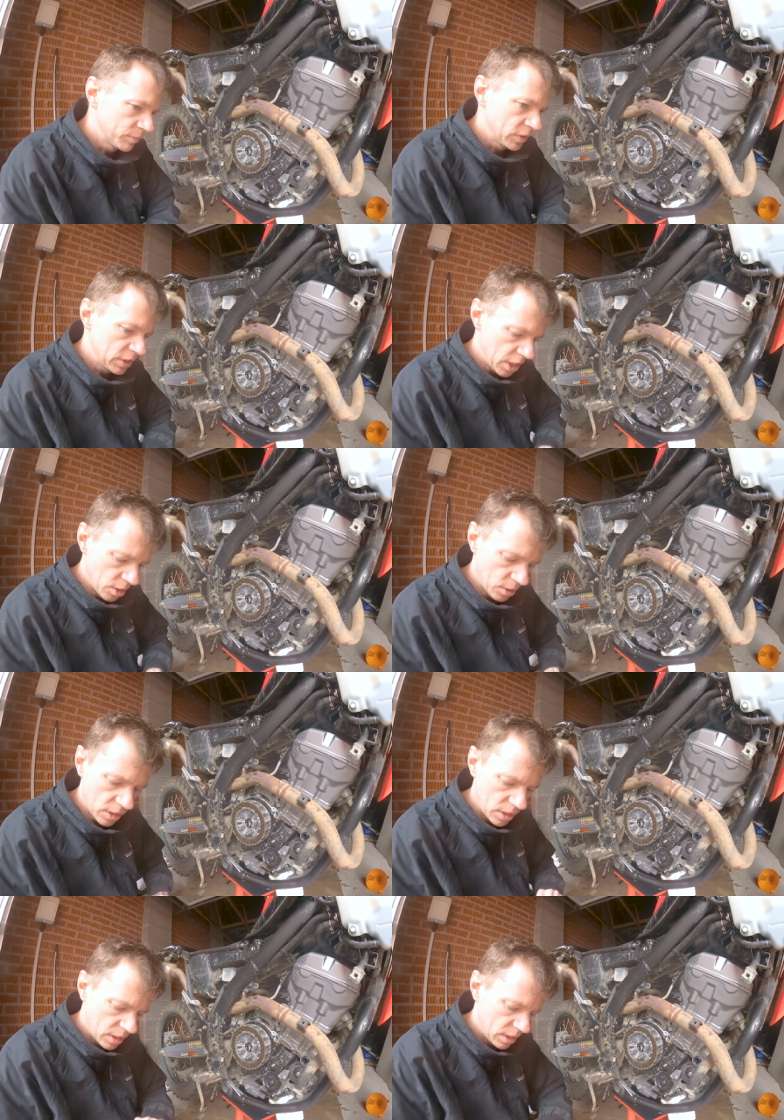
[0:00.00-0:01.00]
So
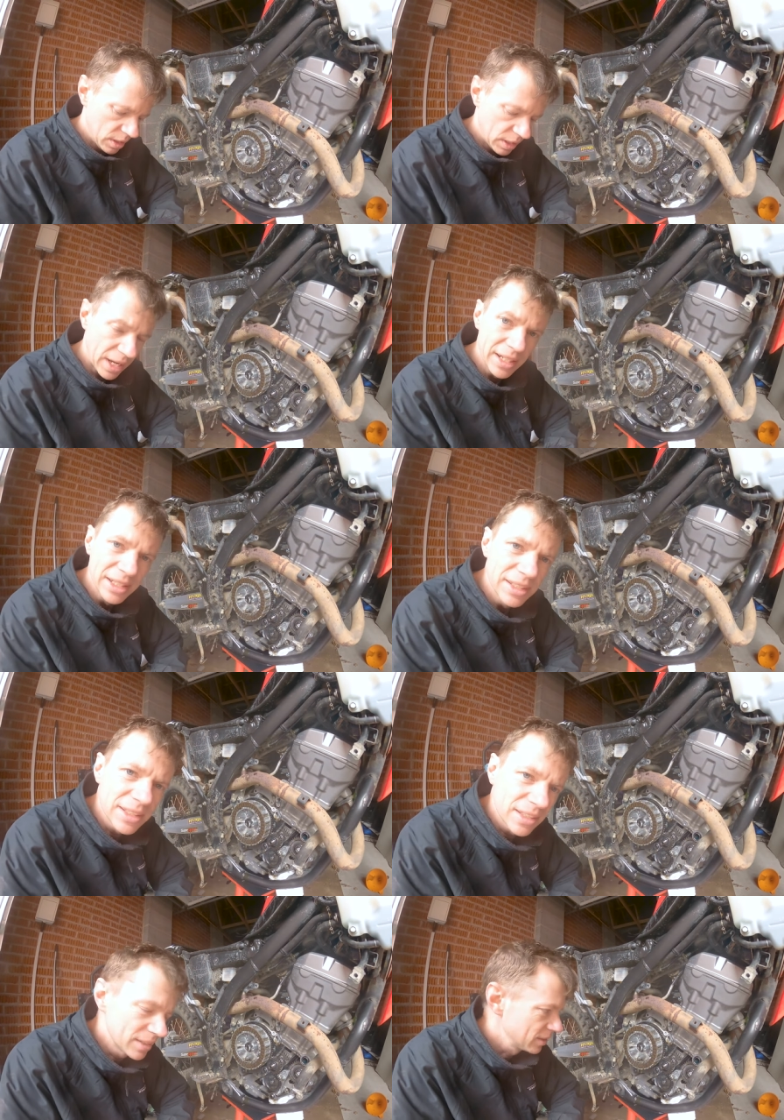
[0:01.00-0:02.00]
that
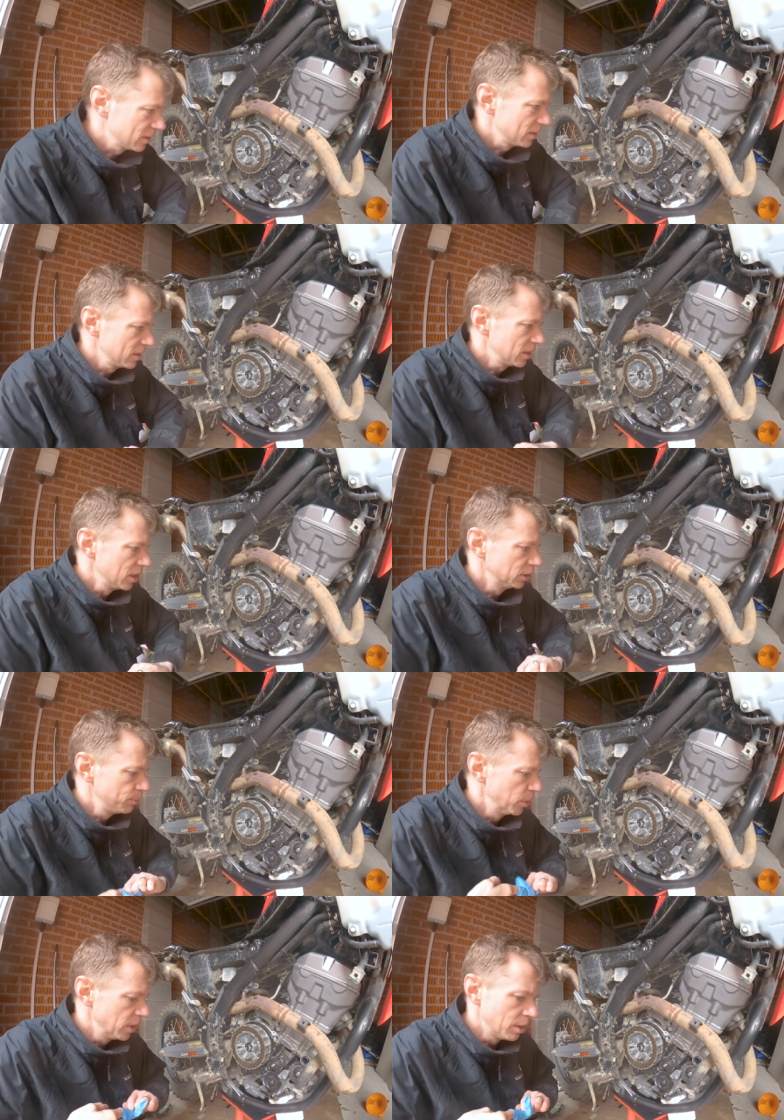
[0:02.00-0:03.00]
is the clutch
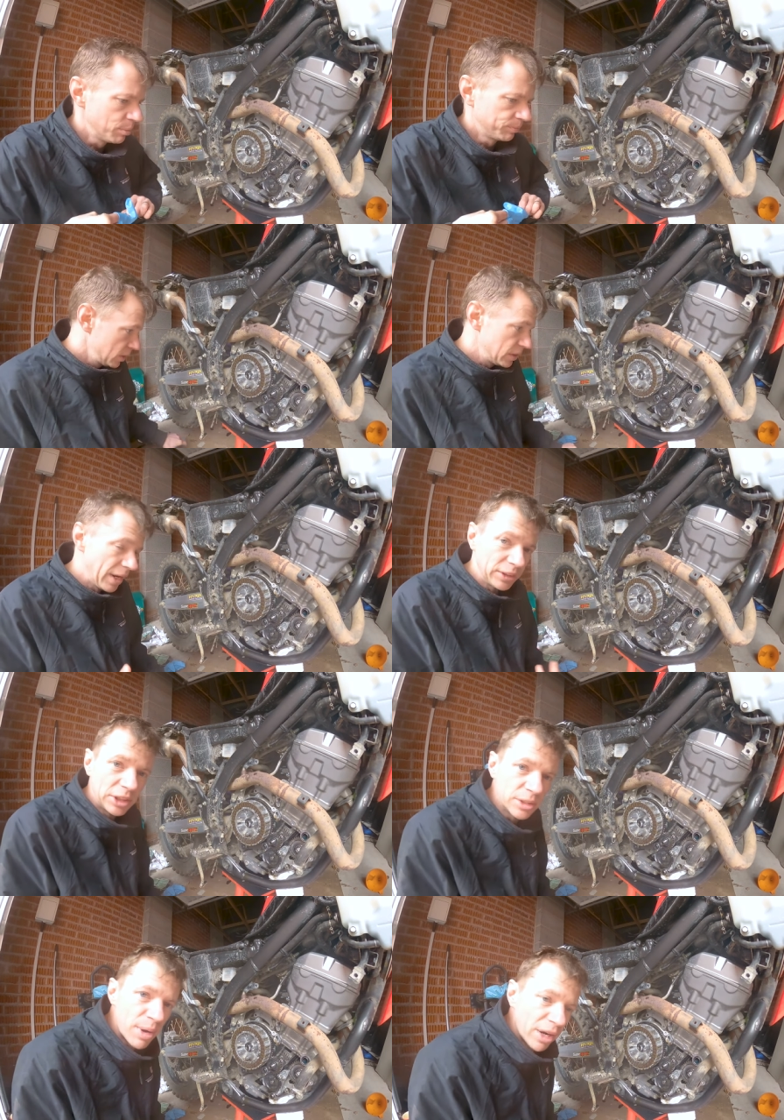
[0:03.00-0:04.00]
built up. So now it's
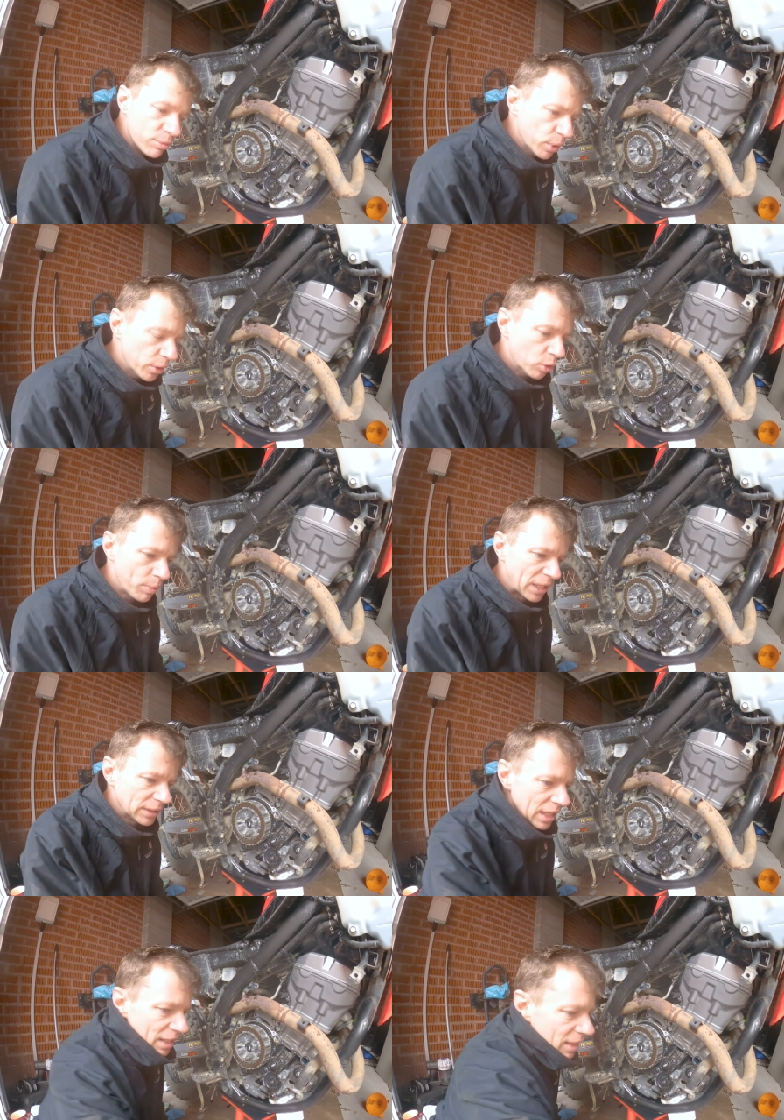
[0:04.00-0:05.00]
just a matter of putting it all back
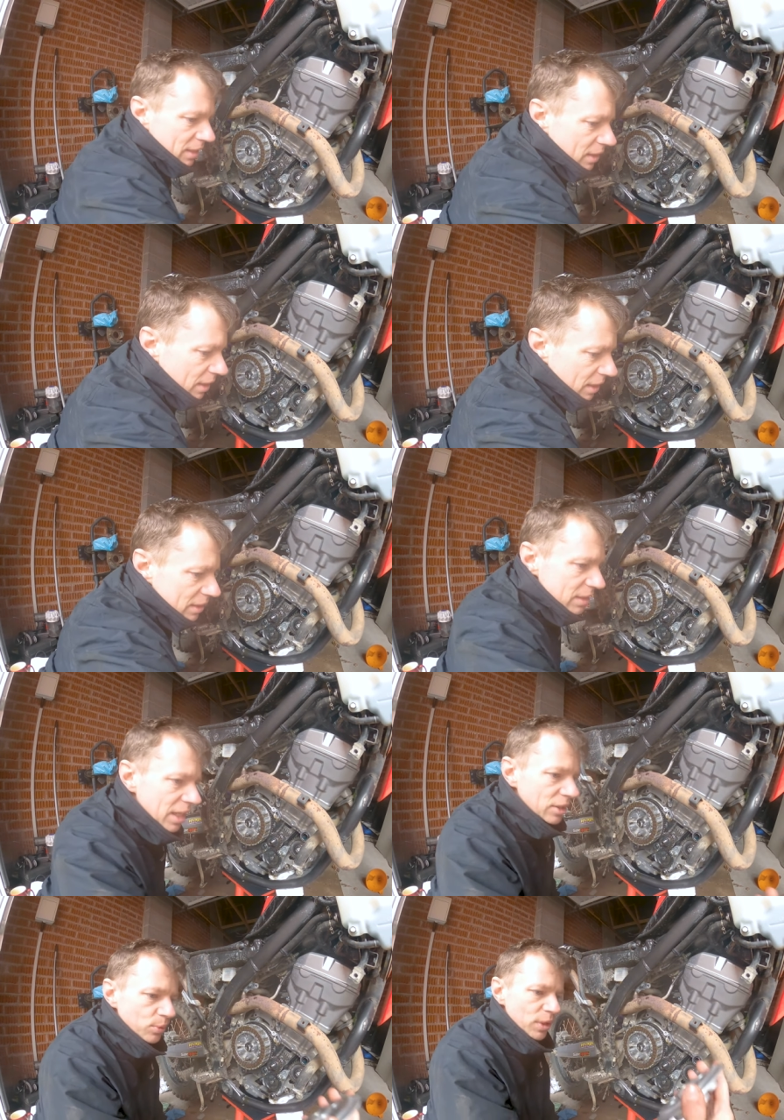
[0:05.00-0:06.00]
together and it
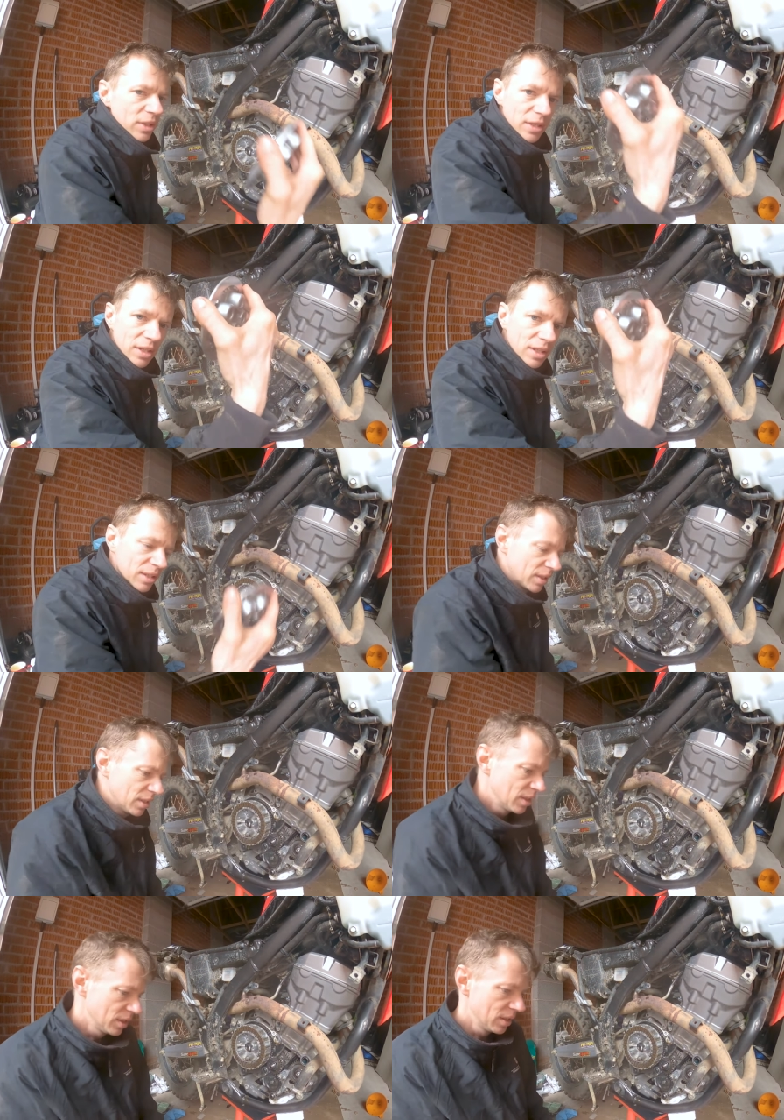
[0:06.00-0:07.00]
starts with
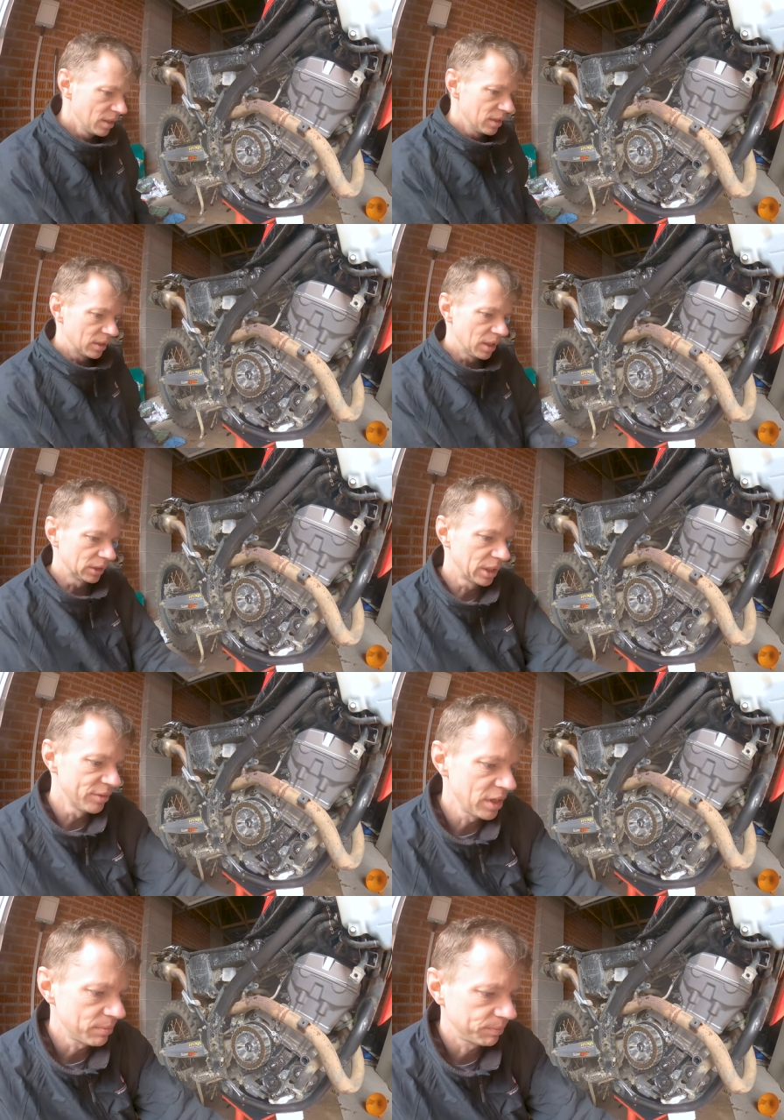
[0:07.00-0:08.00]
the clutch
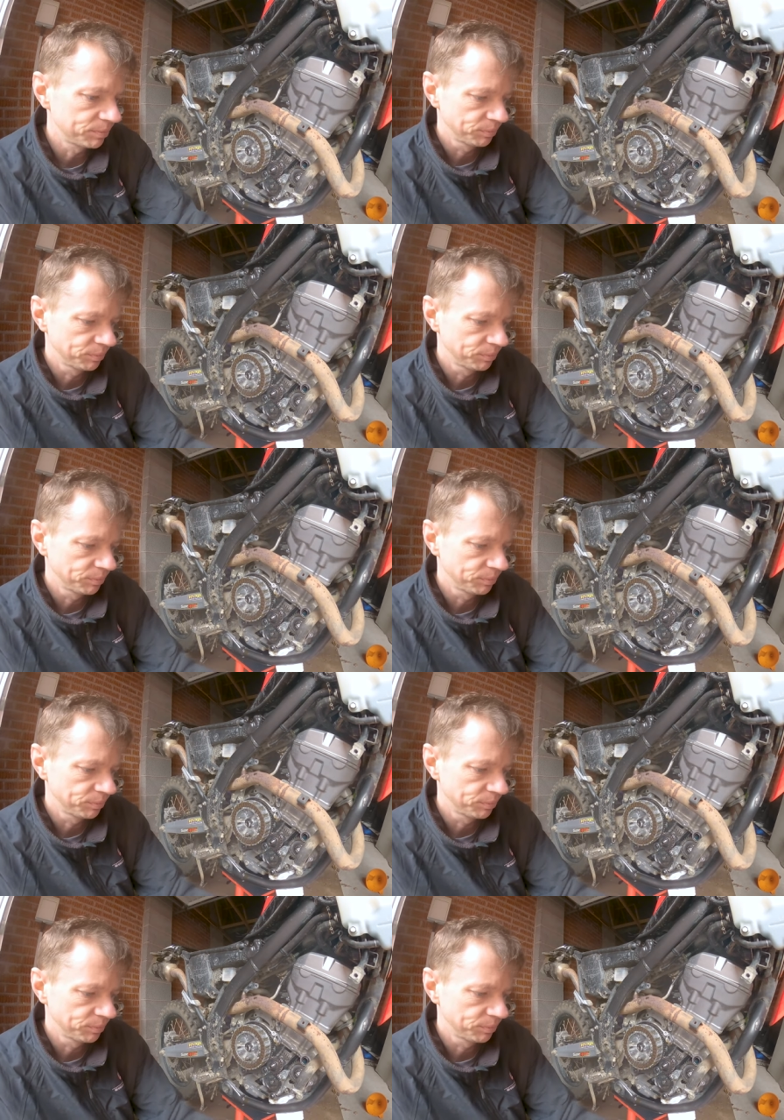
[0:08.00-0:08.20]
cover.